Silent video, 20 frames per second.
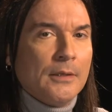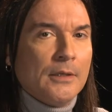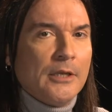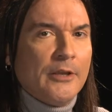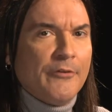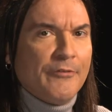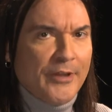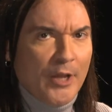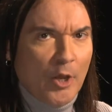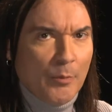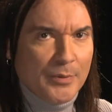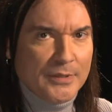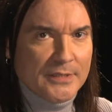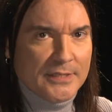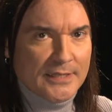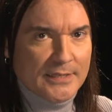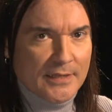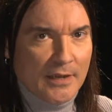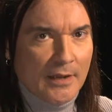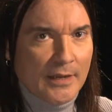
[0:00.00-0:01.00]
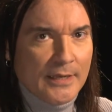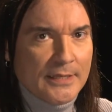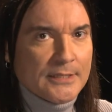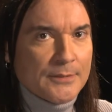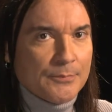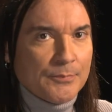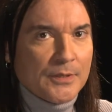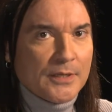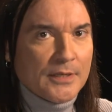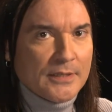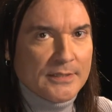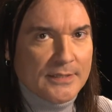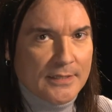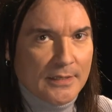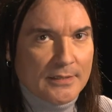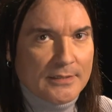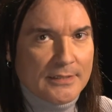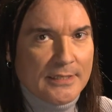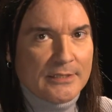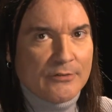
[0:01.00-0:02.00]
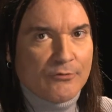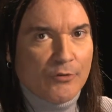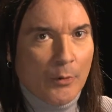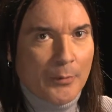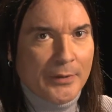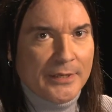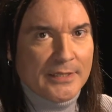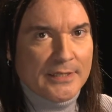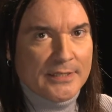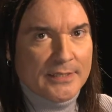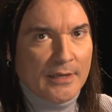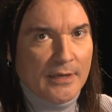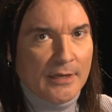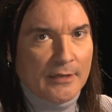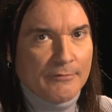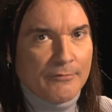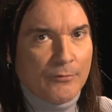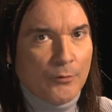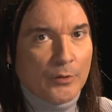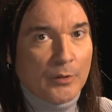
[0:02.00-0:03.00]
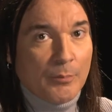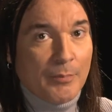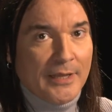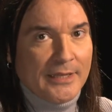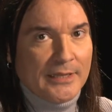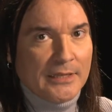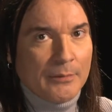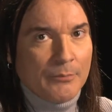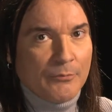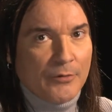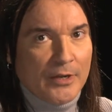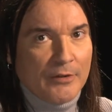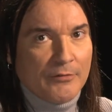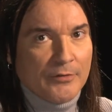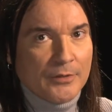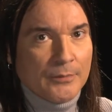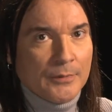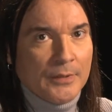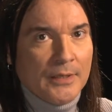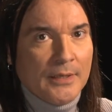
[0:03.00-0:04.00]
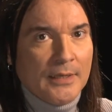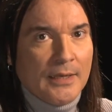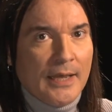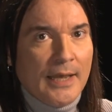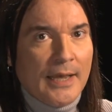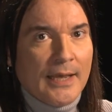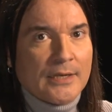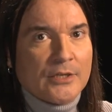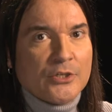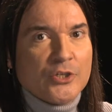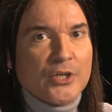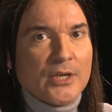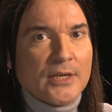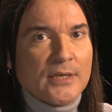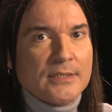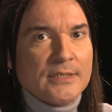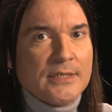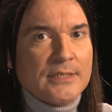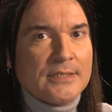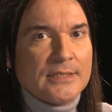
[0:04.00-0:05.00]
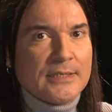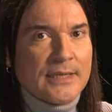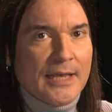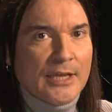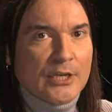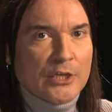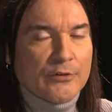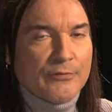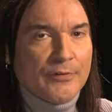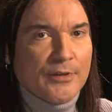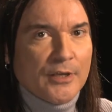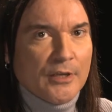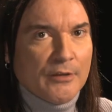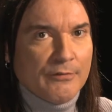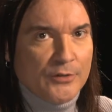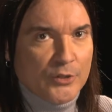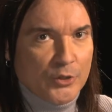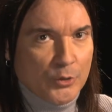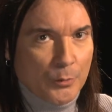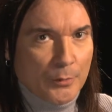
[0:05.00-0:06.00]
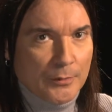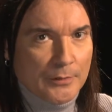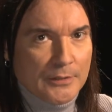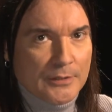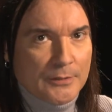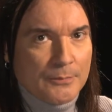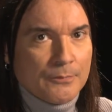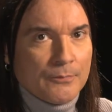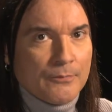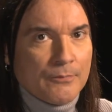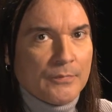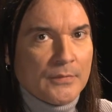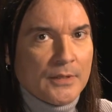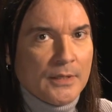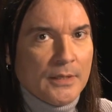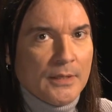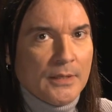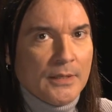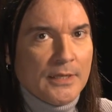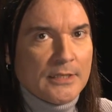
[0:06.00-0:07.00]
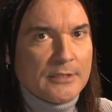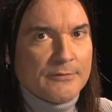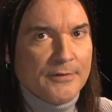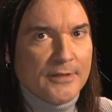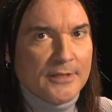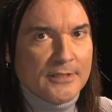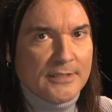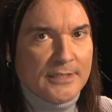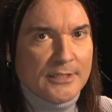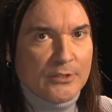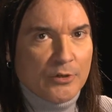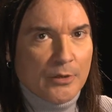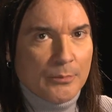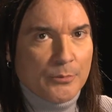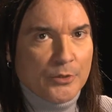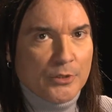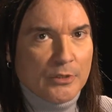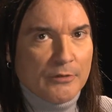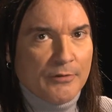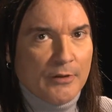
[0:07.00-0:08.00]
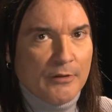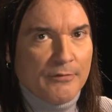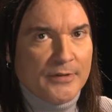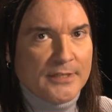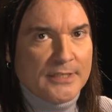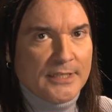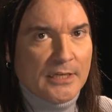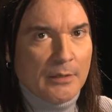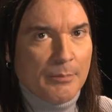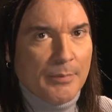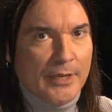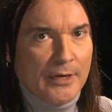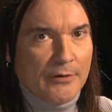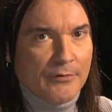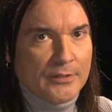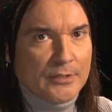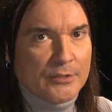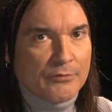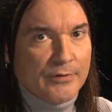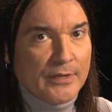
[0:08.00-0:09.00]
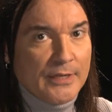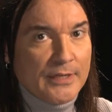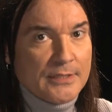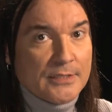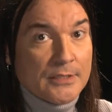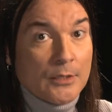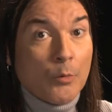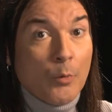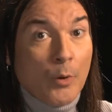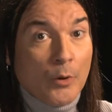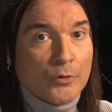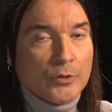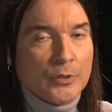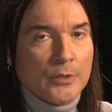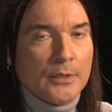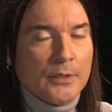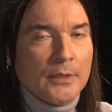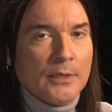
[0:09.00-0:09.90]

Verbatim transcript: He reopens his eyes, consults his growing design for the Platinum Raven, and checks his sketch for her visuals. Its first description of her physical appearance reads, quote,